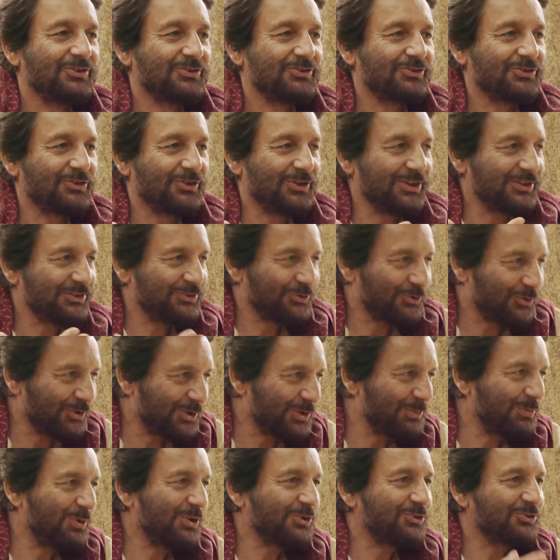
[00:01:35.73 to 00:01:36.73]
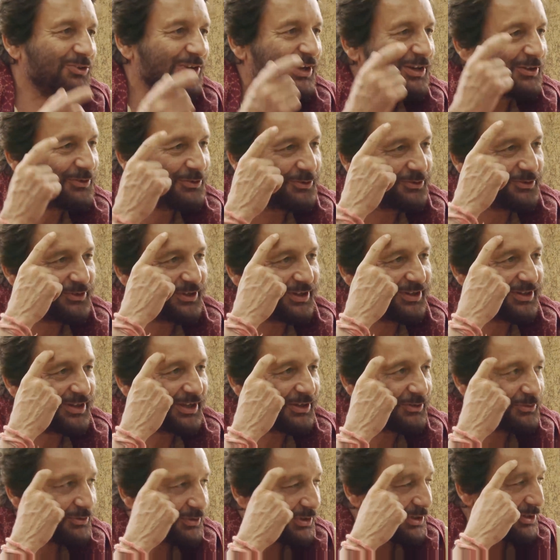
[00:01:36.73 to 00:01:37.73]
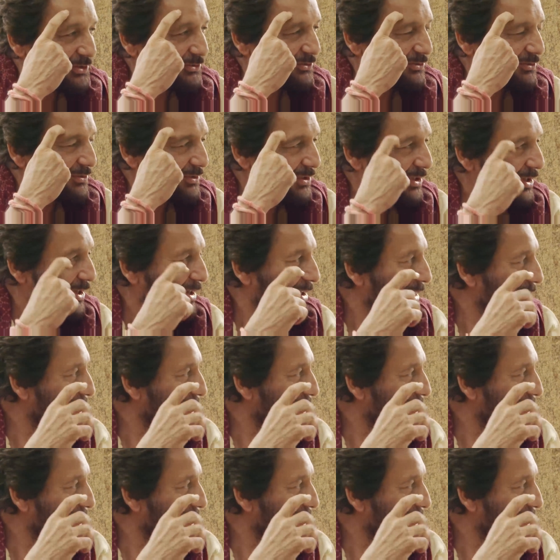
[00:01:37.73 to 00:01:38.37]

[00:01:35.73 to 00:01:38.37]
So let's talk about childhood and education.